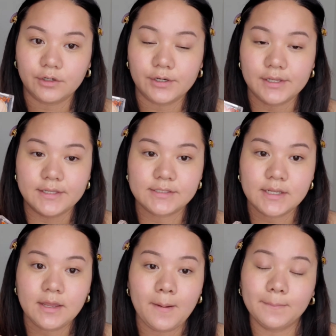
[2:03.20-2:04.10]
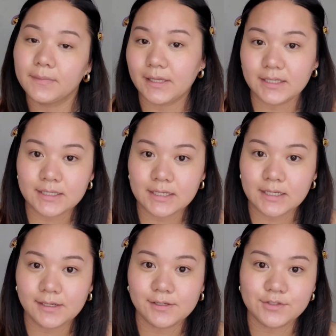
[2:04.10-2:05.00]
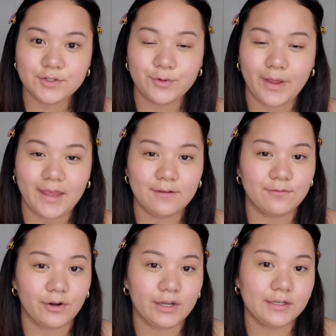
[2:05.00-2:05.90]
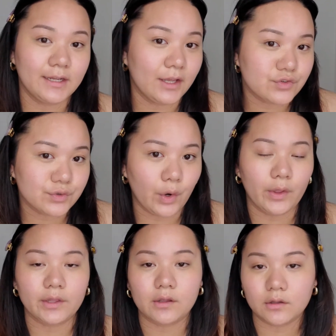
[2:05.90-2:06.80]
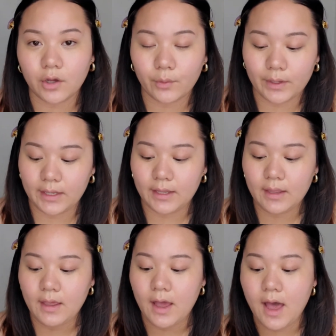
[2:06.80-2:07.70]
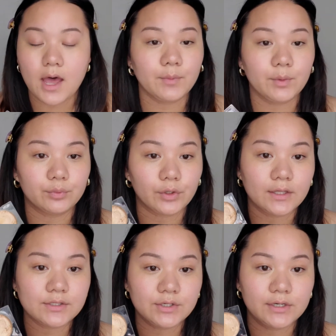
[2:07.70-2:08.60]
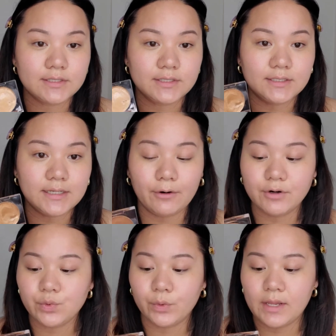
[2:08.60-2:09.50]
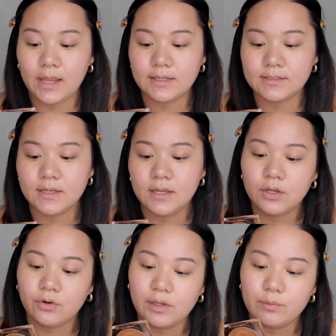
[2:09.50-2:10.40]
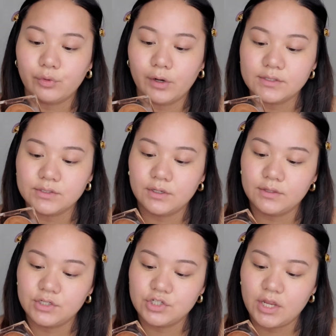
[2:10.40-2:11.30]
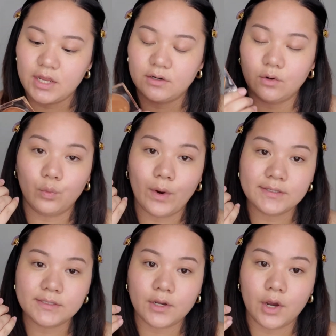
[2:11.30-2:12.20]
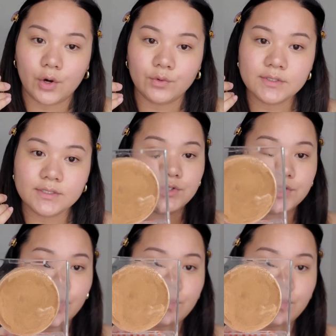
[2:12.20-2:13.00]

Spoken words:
is my key to a very natural and glowy bronzer. It is the Tower 28 cream bronzer in the shade West Coast. So you